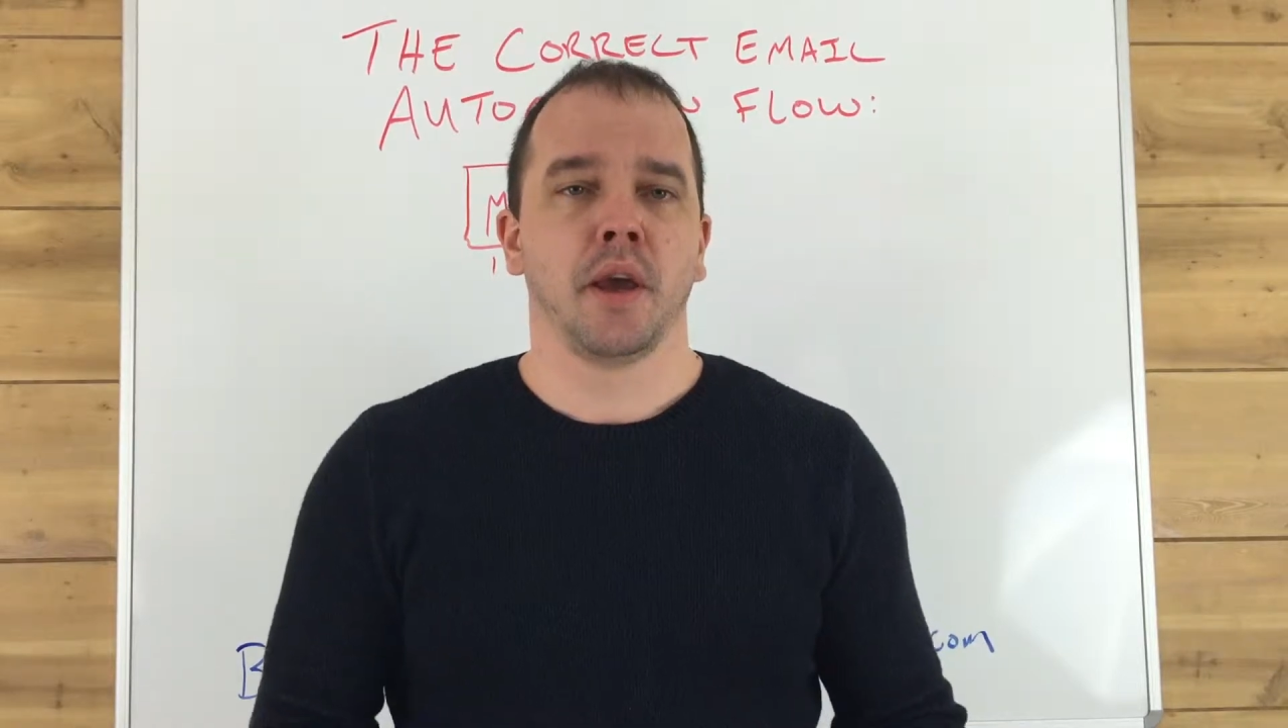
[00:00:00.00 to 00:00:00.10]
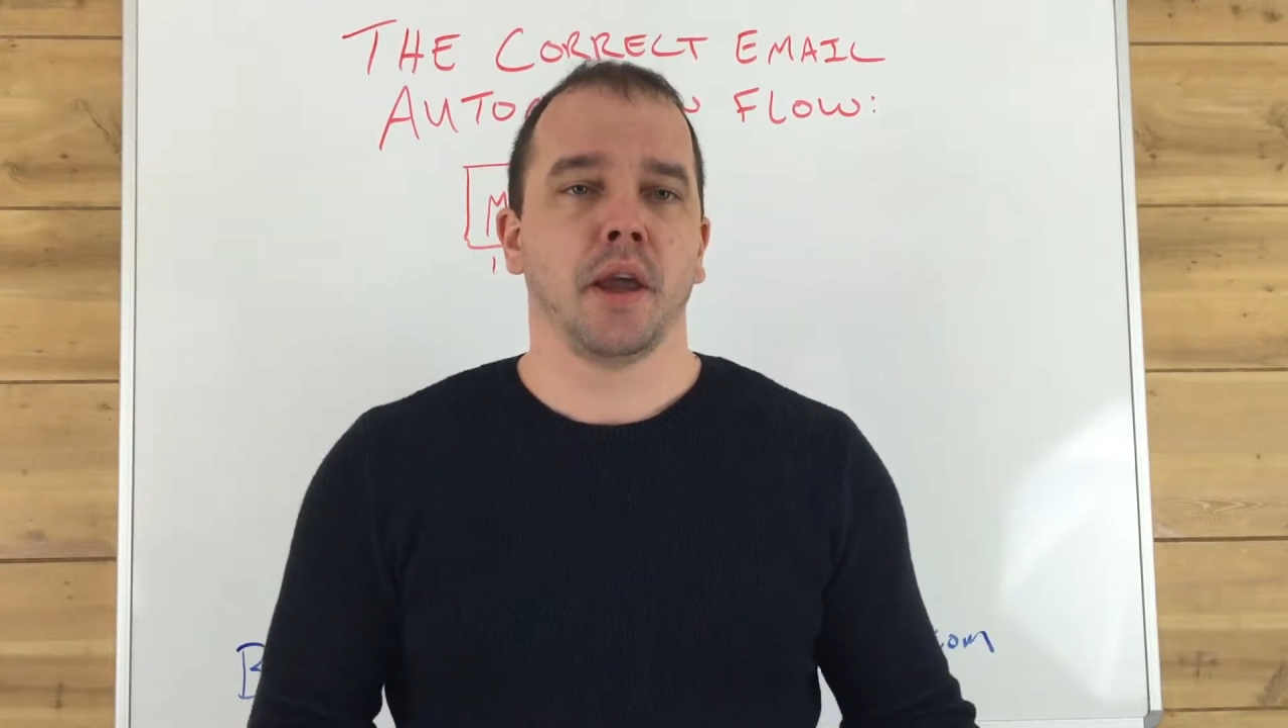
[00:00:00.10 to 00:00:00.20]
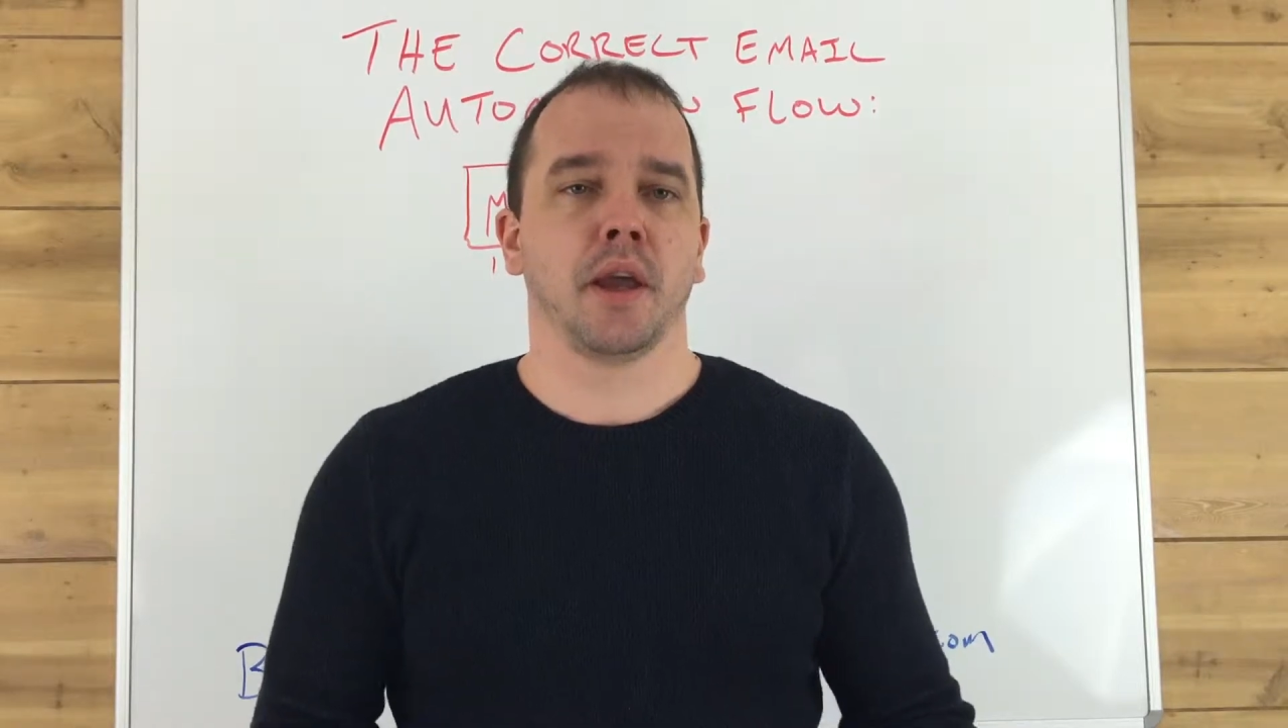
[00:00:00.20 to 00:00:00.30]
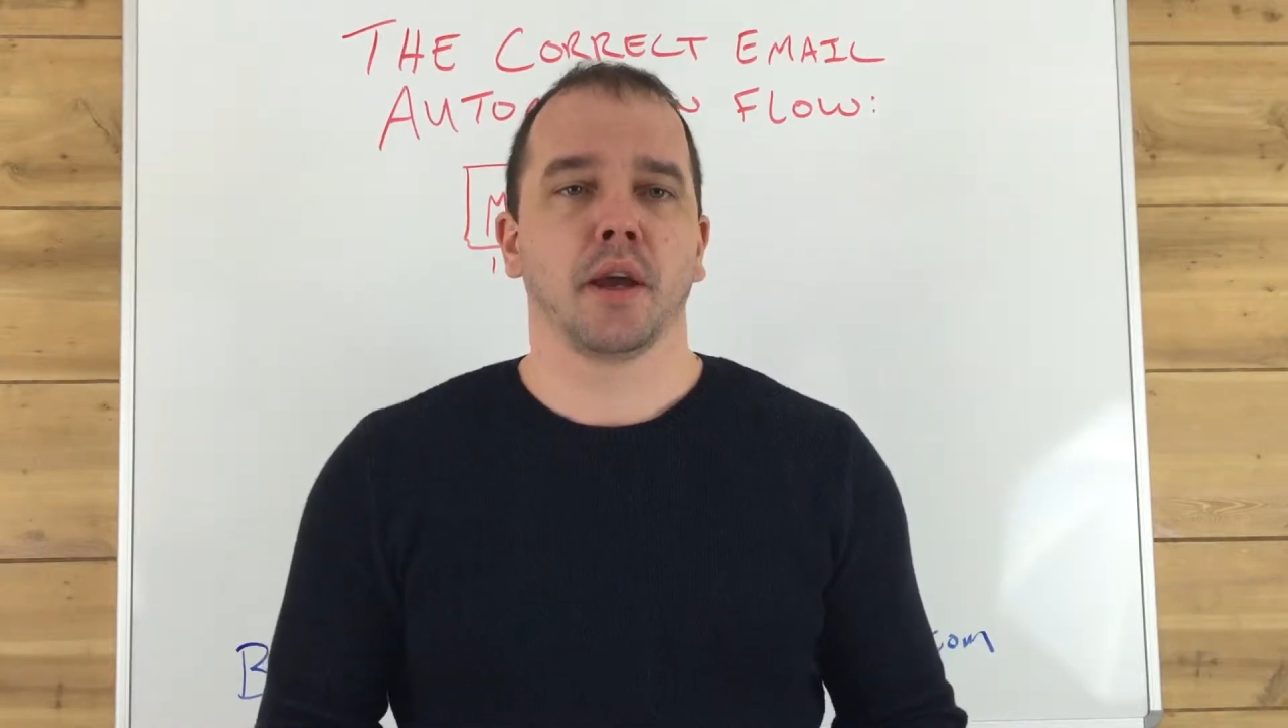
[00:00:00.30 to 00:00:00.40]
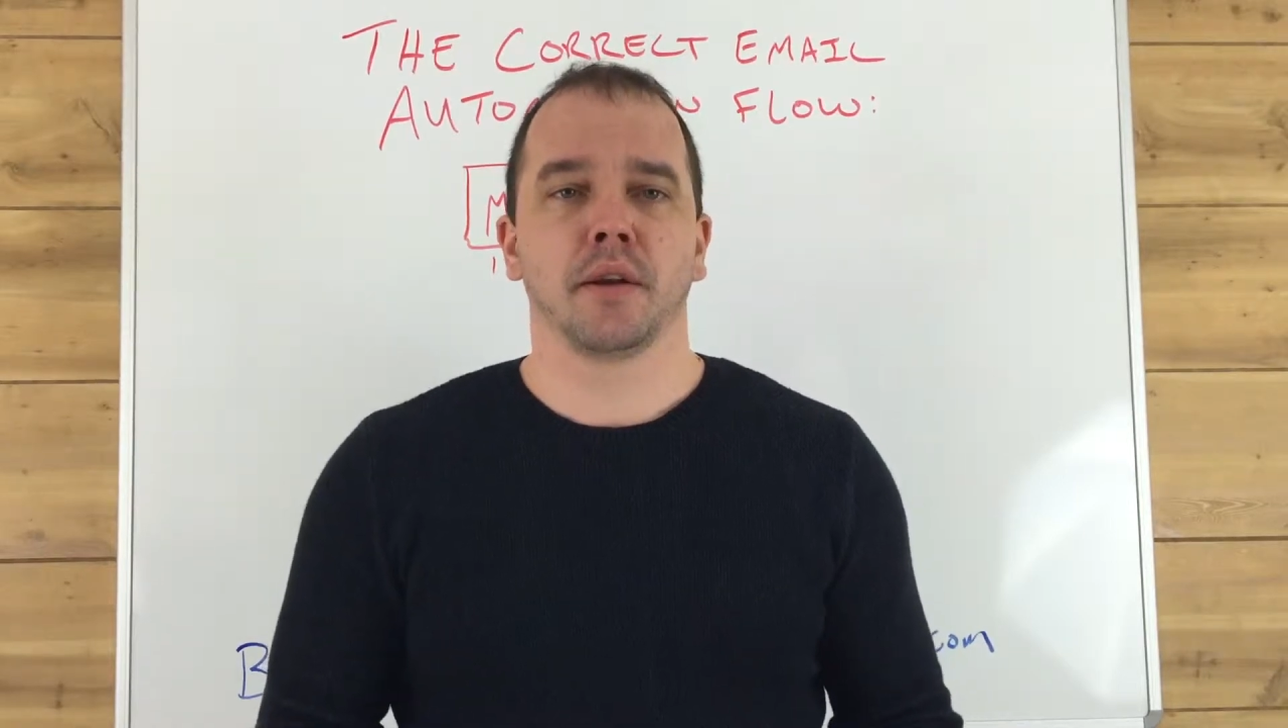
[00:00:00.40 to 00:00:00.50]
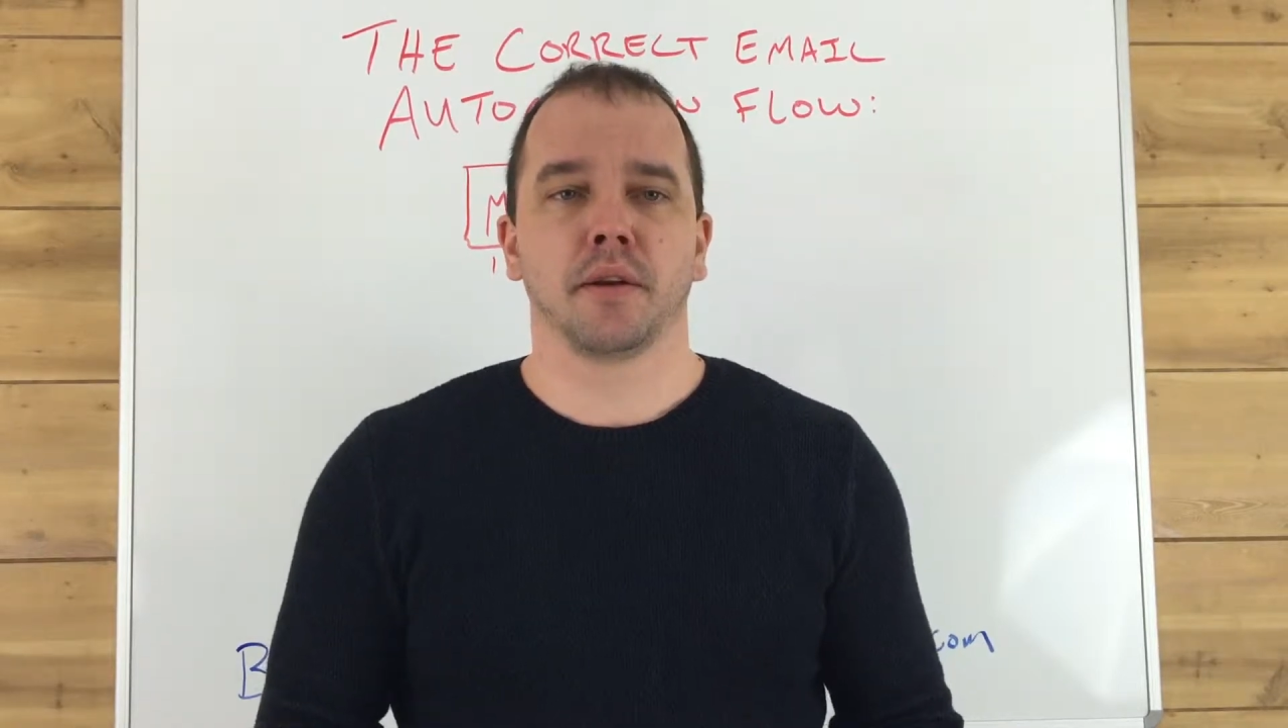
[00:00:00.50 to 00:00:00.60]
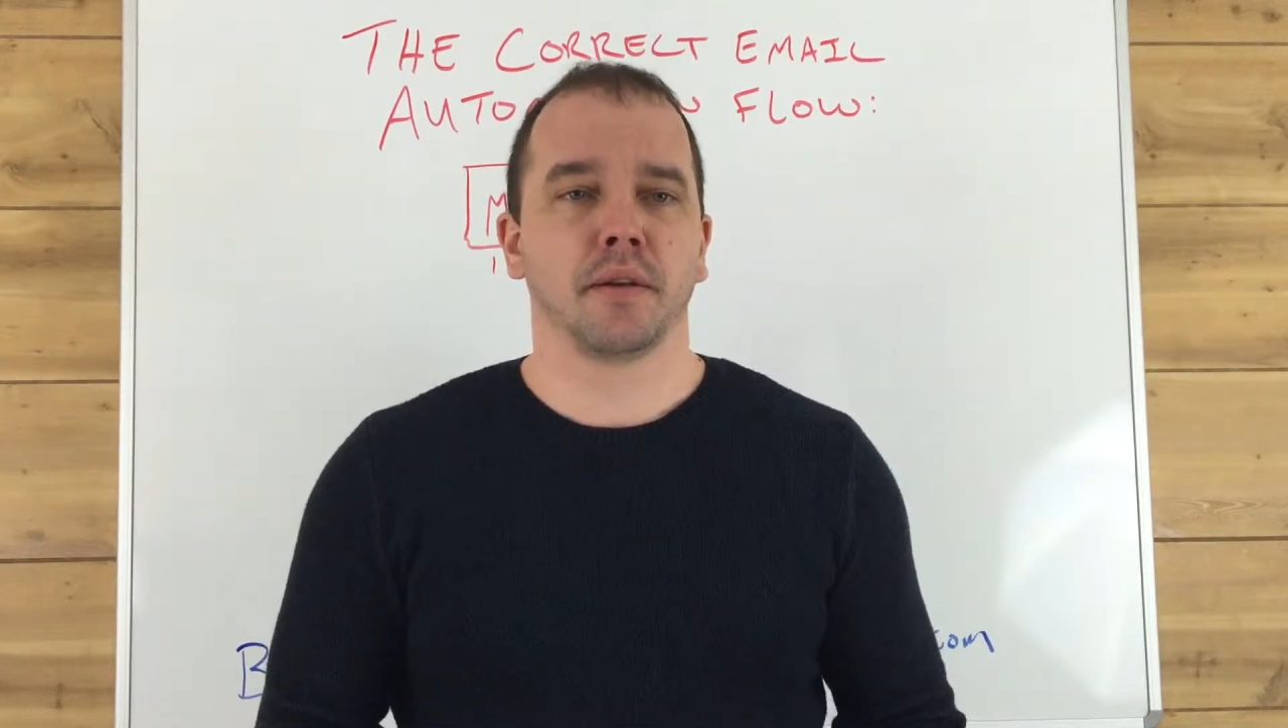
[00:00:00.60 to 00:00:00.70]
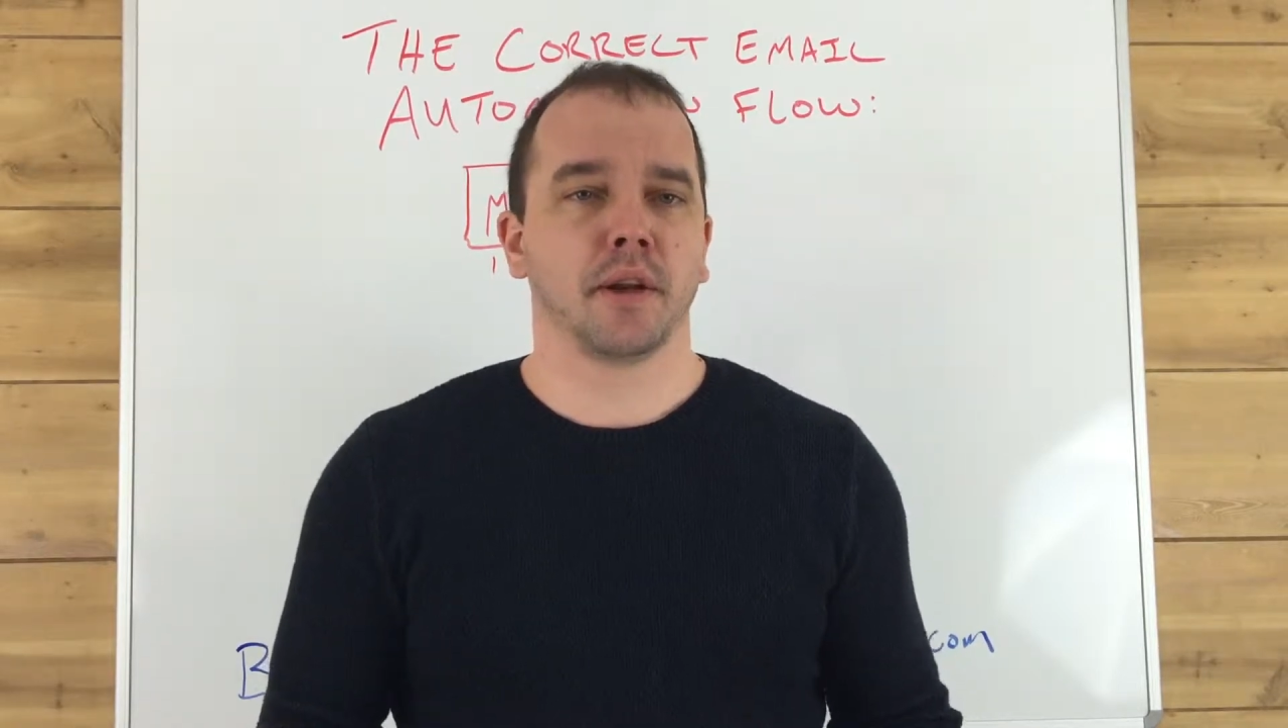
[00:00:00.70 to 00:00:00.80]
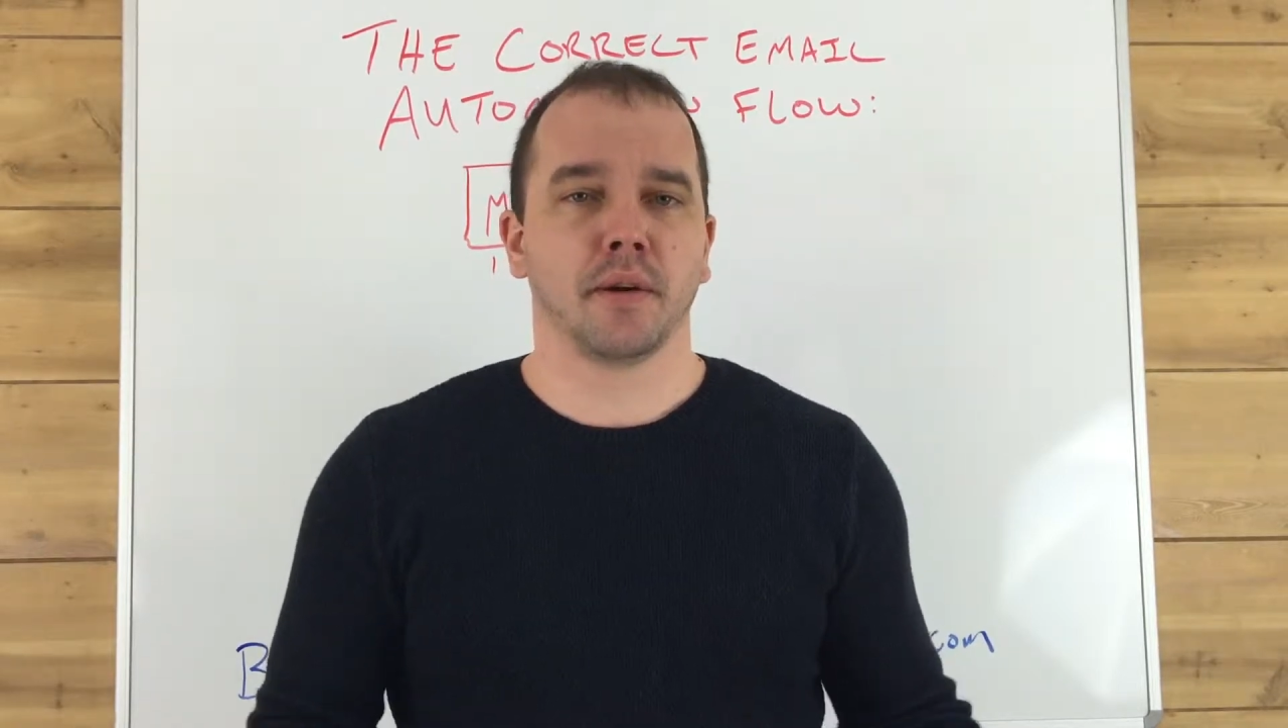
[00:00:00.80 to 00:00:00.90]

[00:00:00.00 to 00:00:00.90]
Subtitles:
and